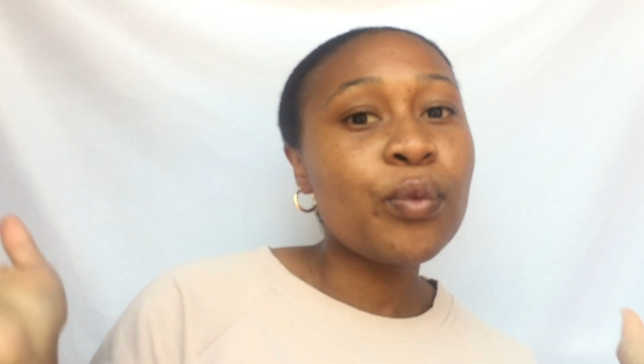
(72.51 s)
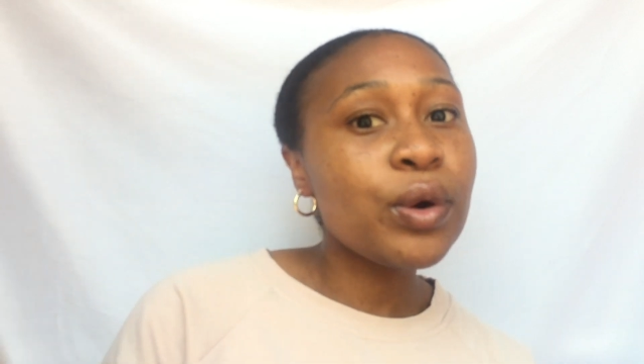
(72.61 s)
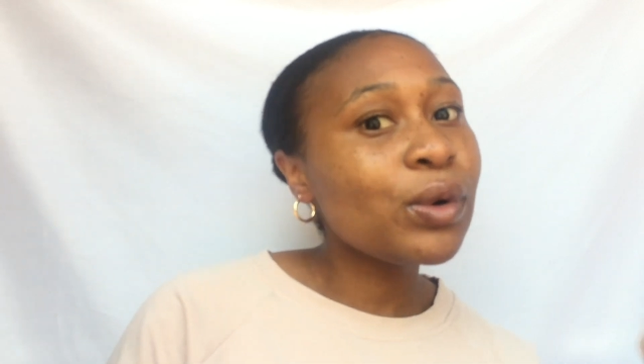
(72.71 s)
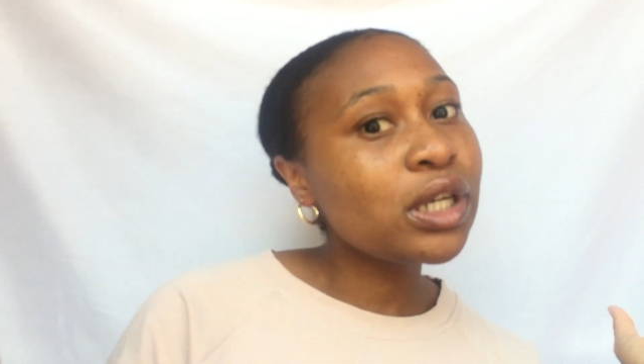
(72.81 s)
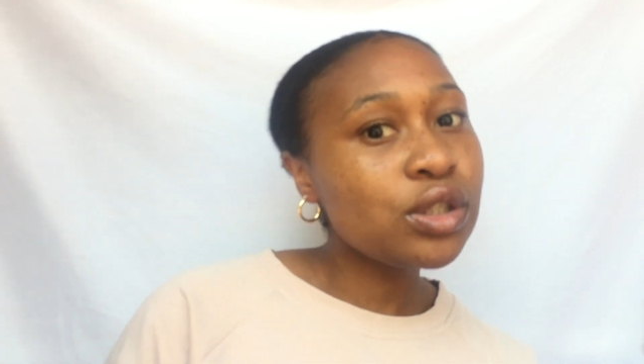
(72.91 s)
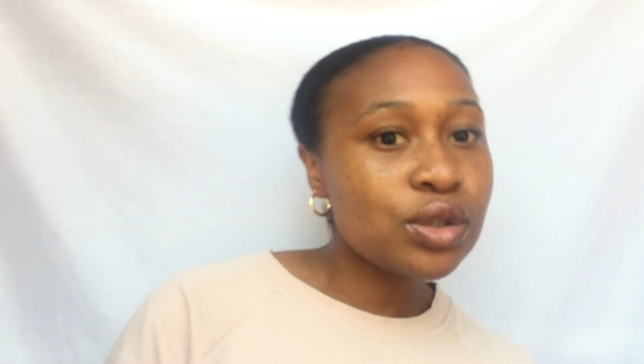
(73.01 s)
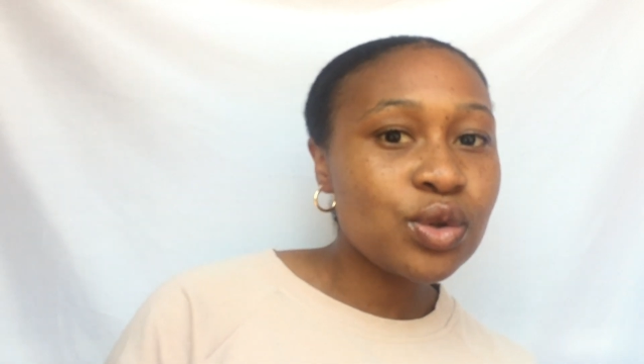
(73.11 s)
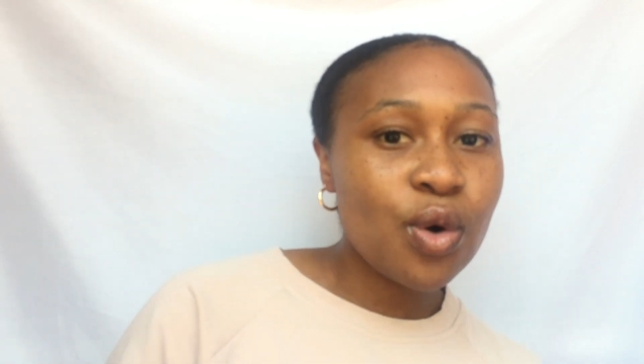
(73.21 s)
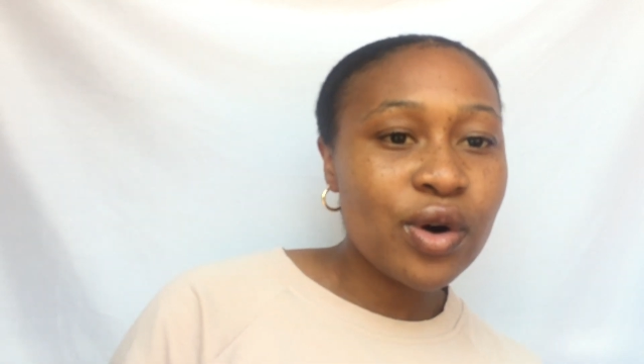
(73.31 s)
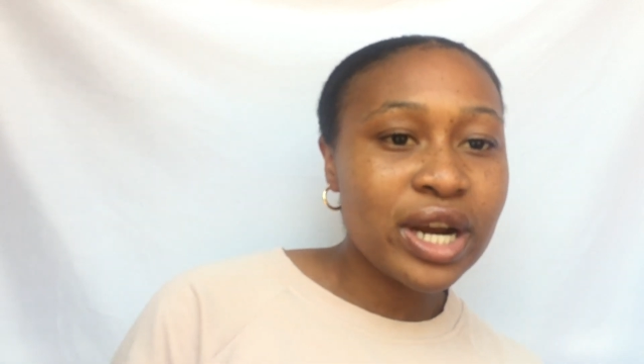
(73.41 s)
we want a
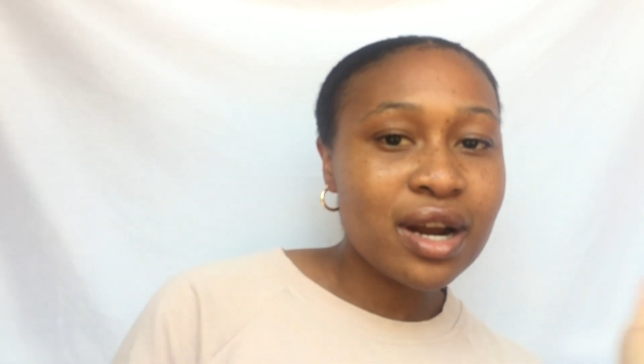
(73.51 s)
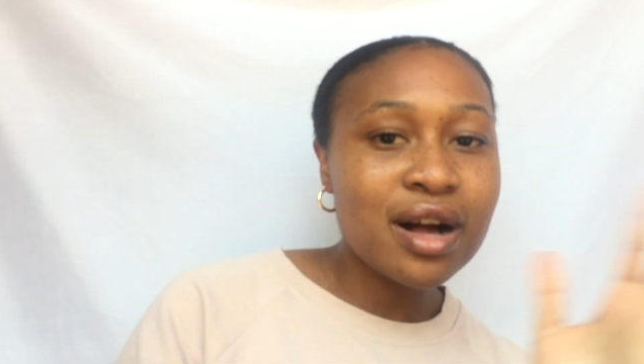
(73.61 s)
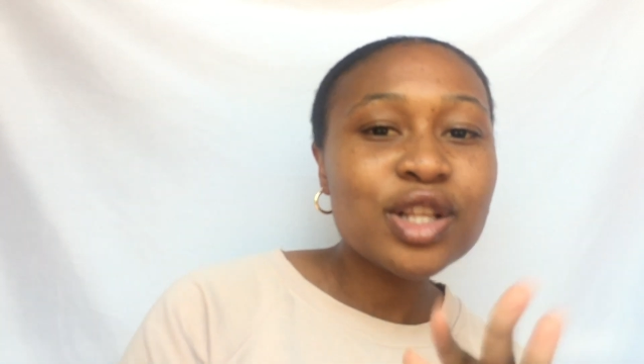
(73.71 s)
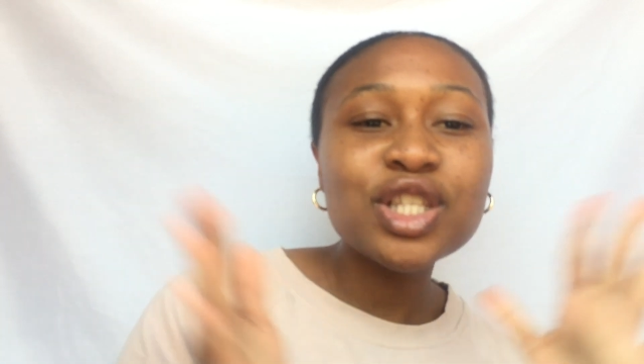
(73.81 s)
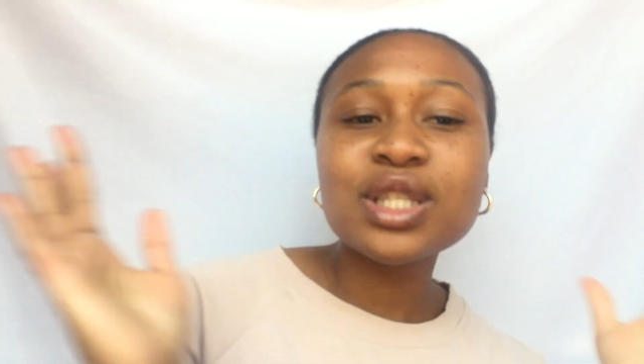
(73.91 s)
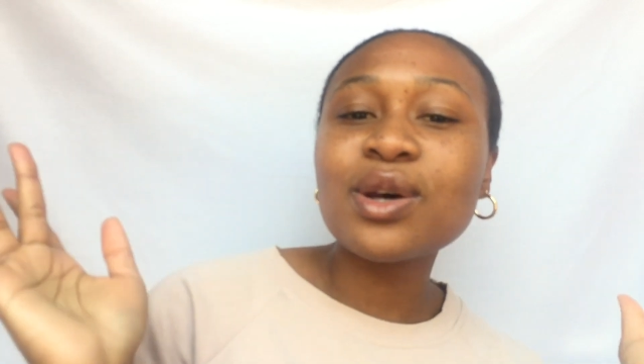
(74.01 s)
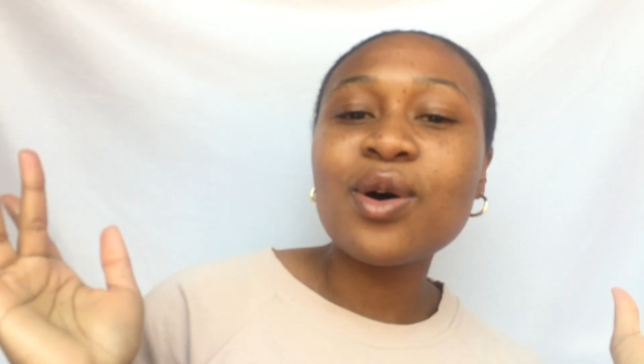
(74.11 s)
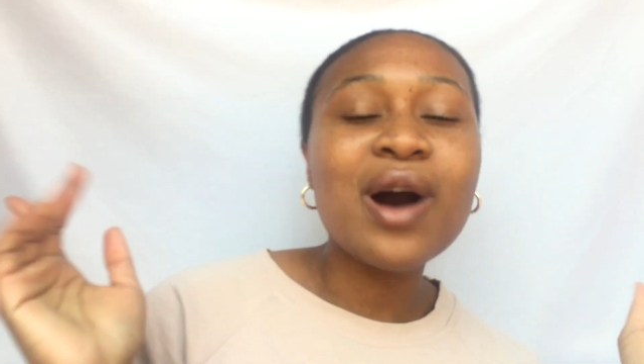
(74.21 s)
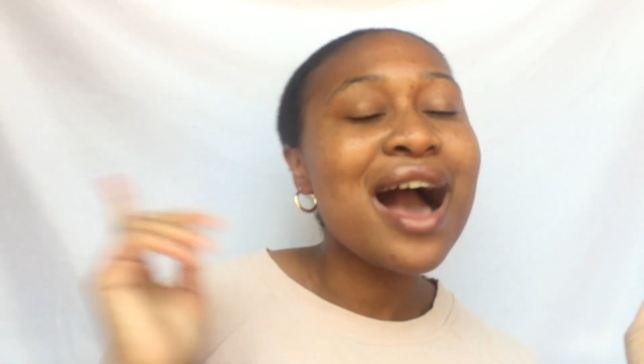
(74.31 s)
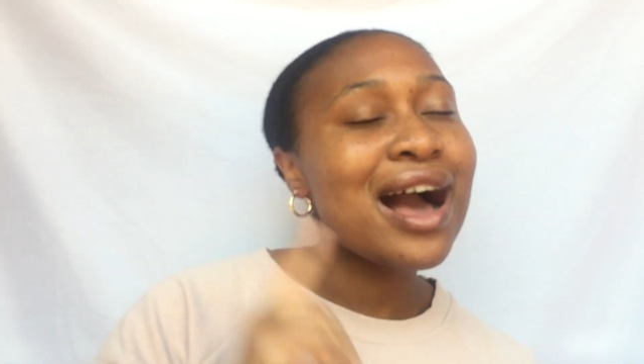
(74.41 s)
tutorial,
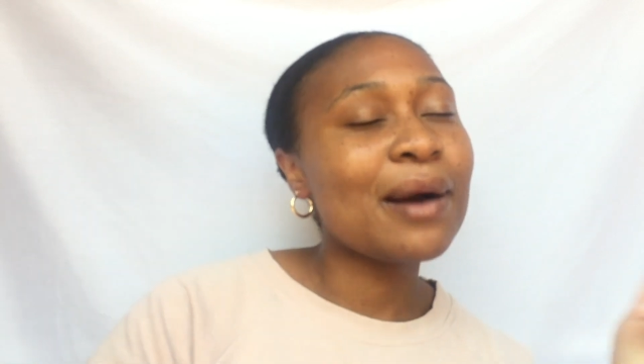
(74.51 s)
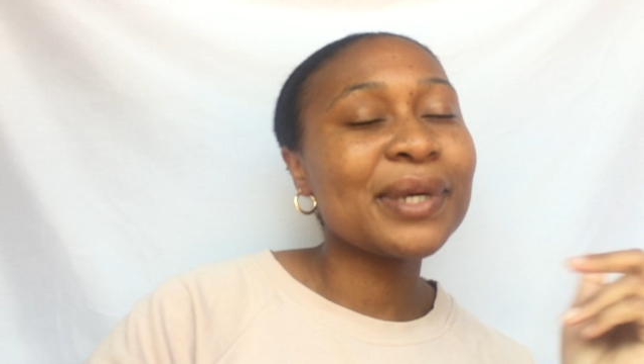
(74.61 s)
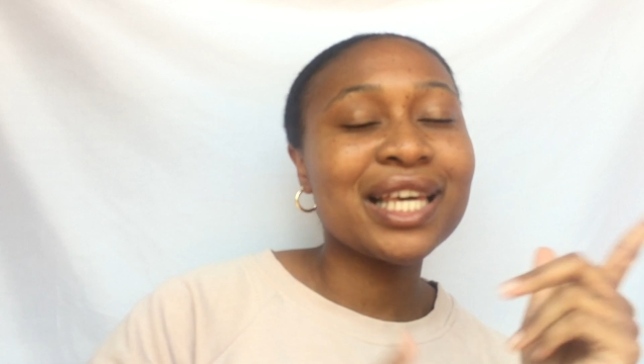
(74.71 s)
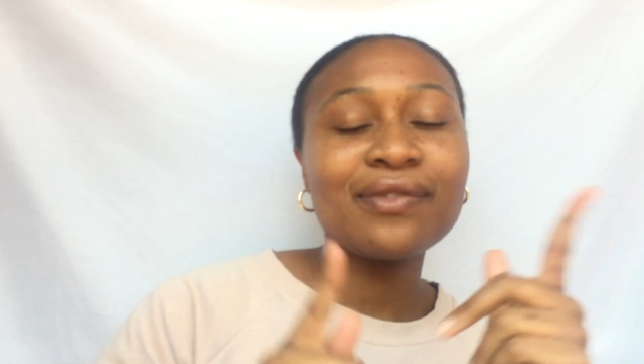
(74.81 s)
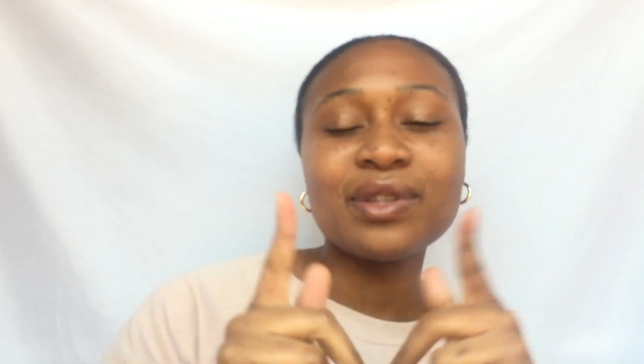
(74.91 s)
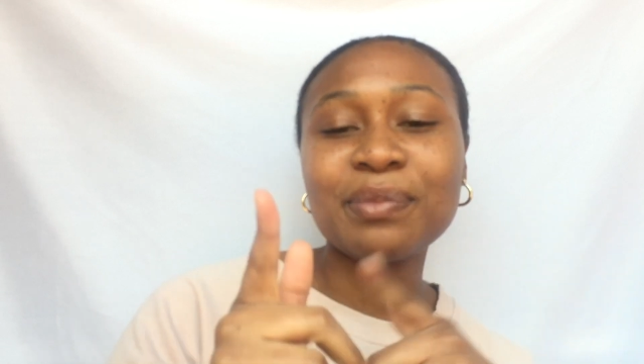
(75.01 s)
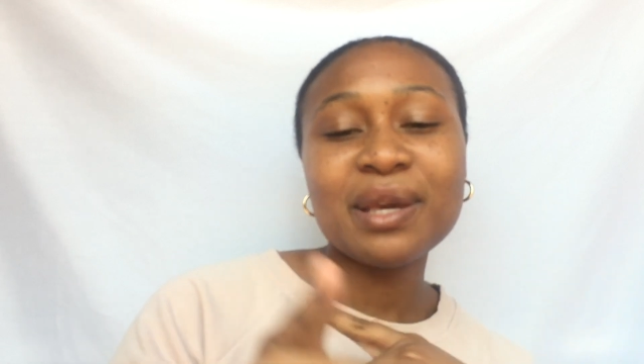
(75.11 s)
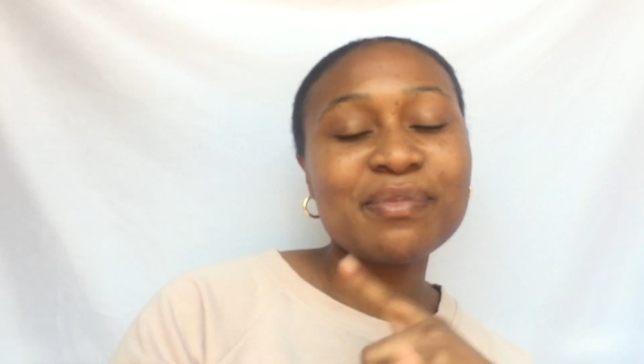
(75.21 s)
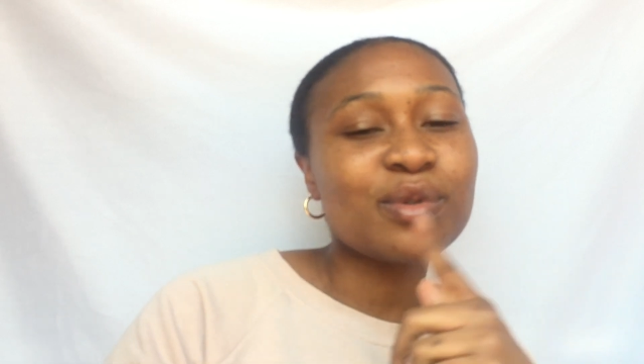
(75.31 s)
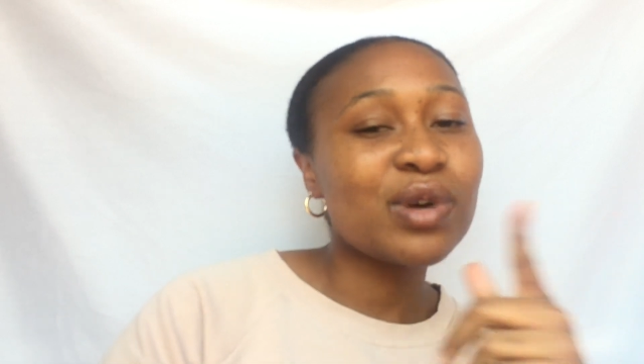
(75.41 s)
so I'm gonna give the
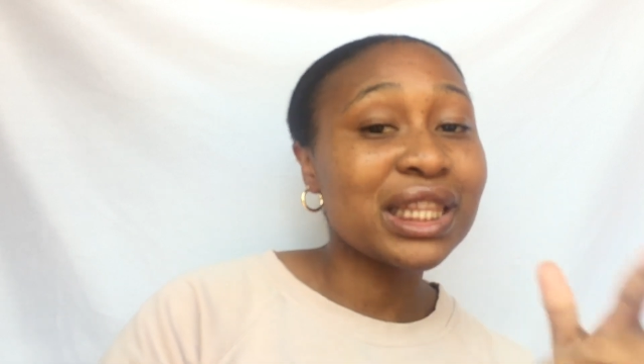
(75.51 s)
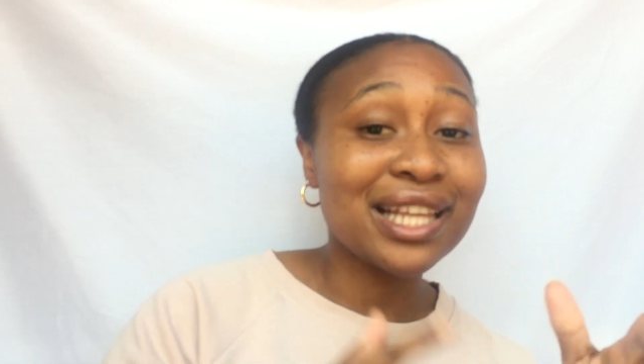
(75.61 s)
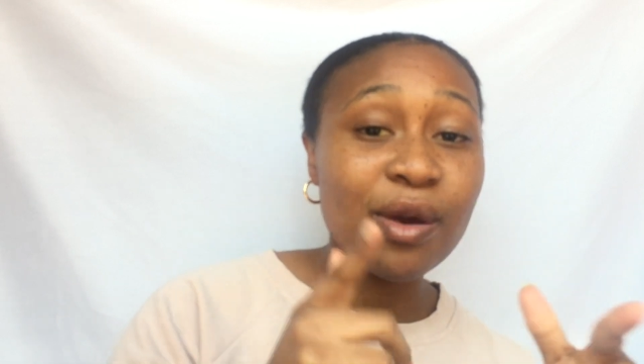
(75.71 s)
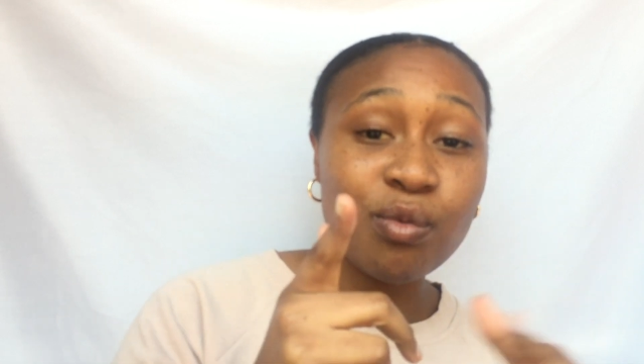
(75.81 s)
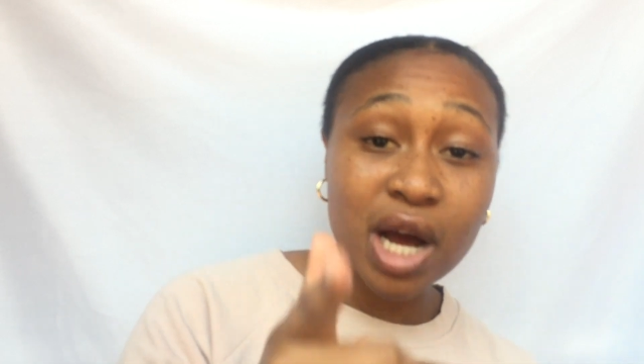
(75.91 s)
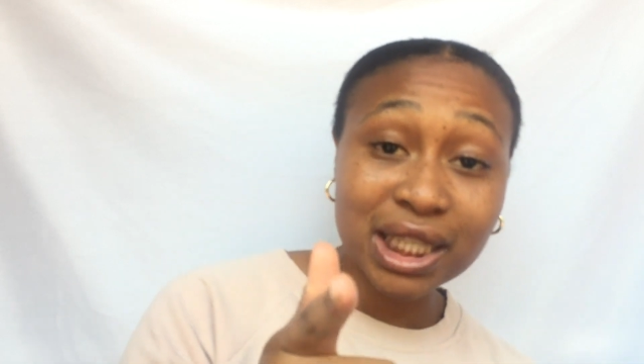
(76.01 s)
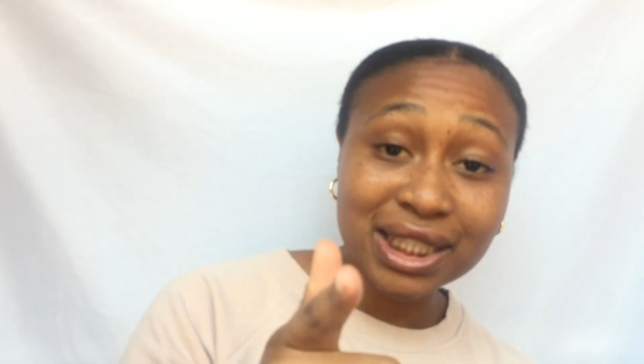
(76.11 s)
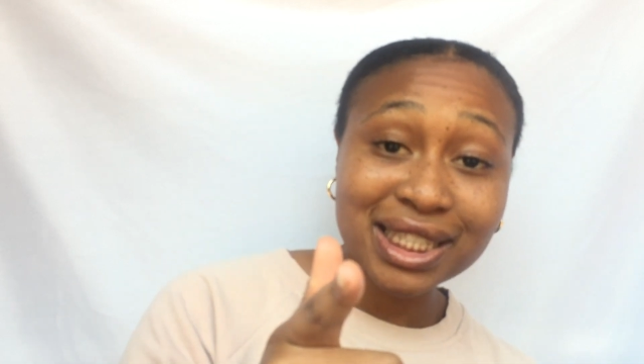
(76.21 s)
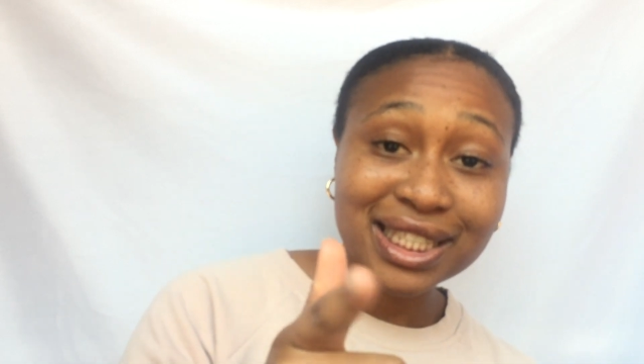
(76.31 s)
people what they want.